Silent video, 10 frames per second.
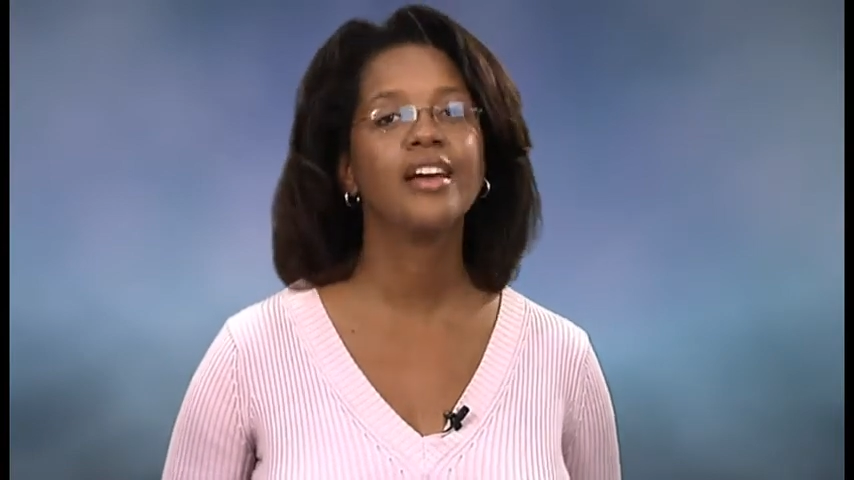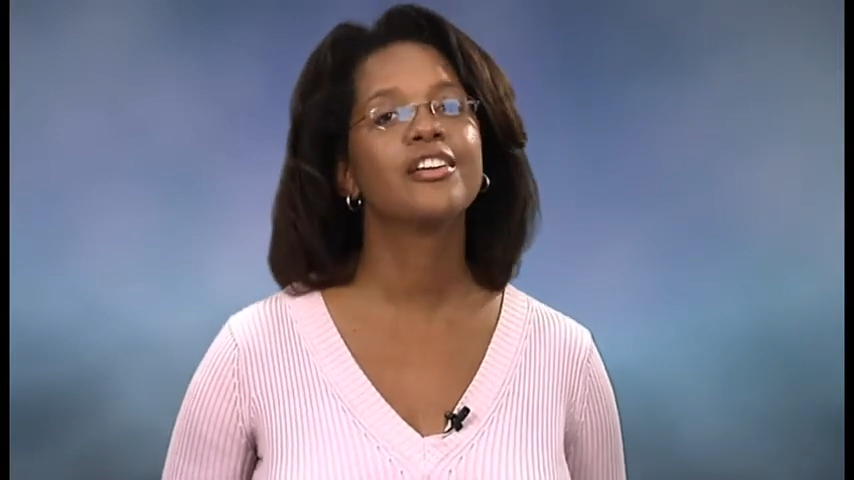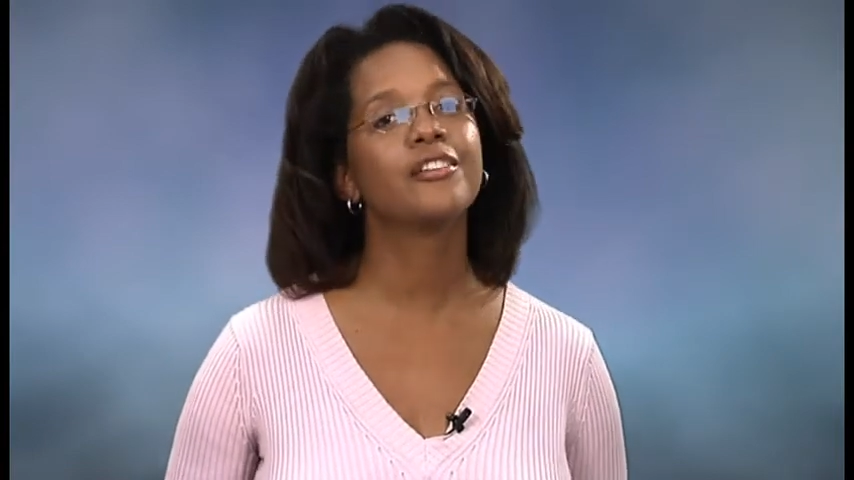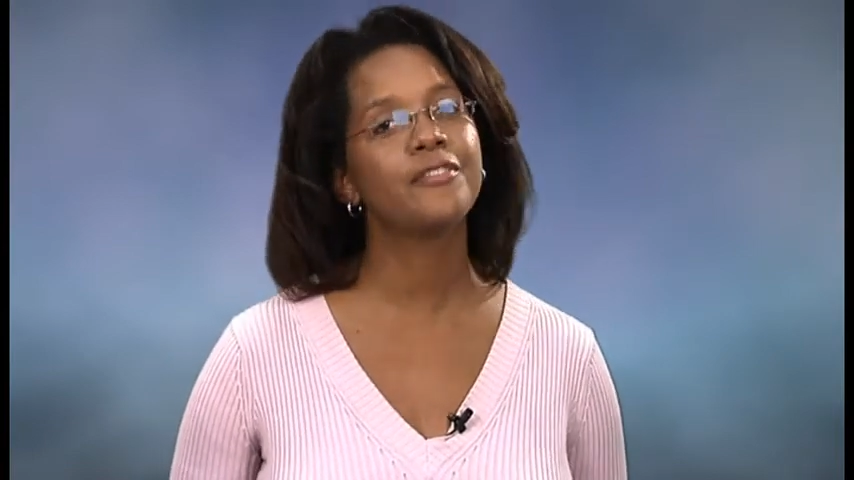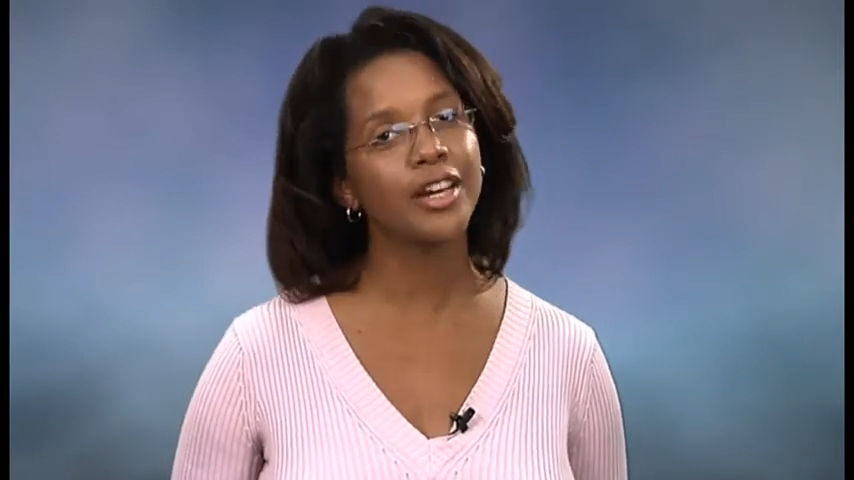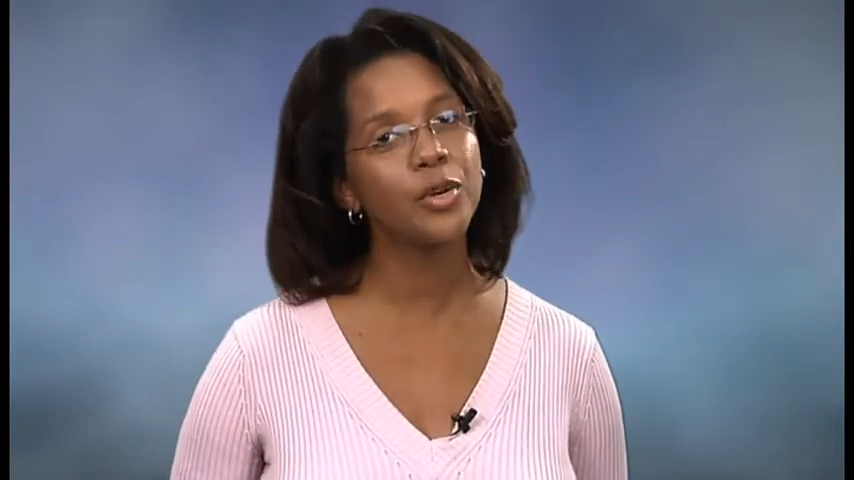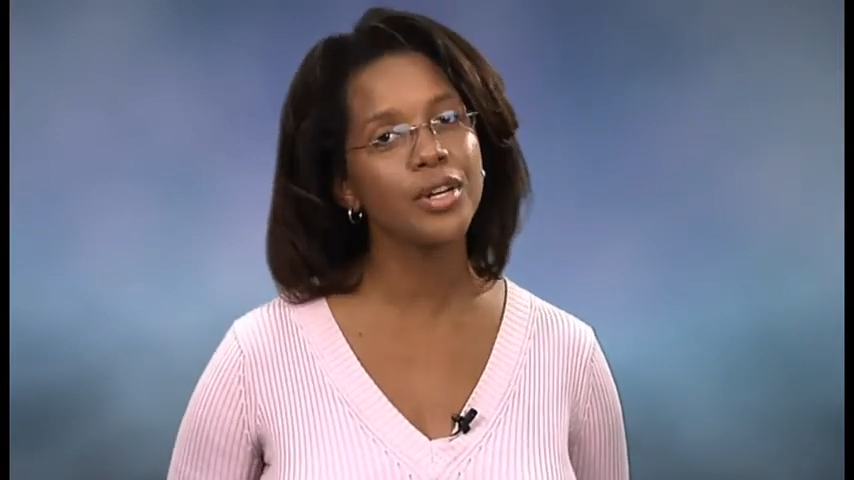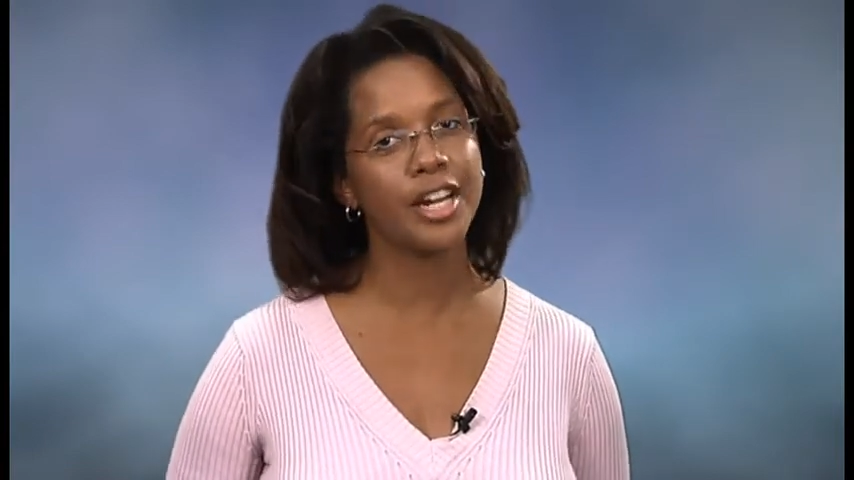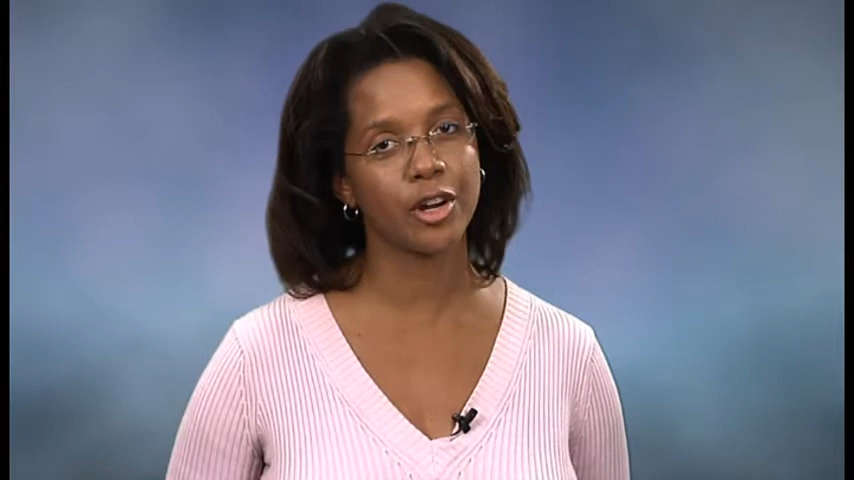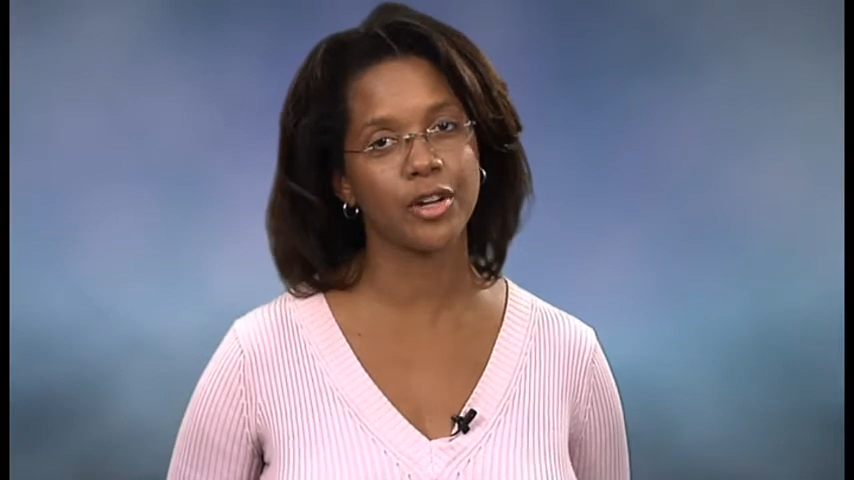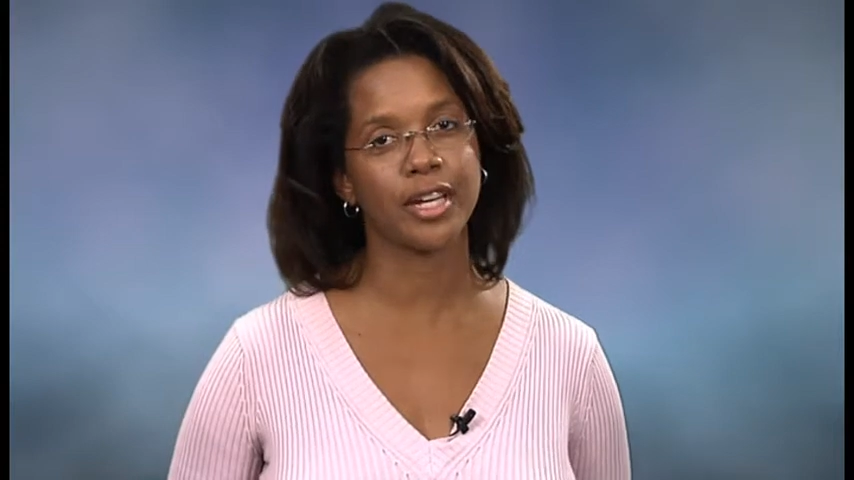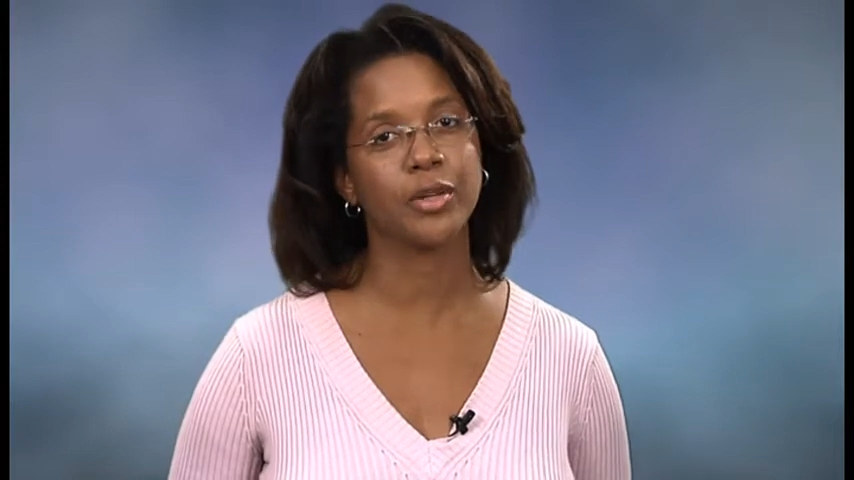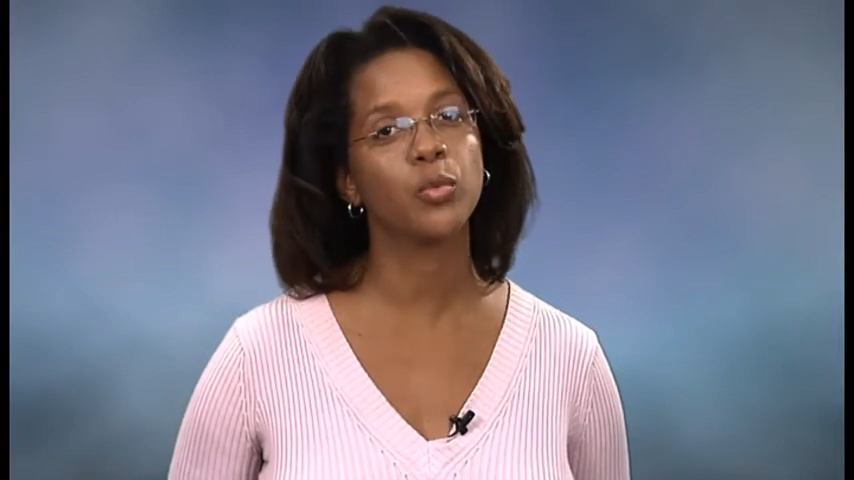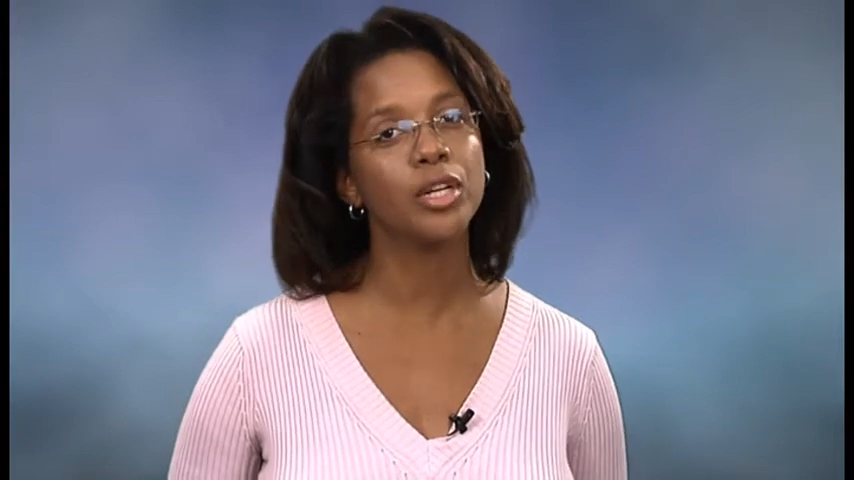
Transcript: Your veterinarian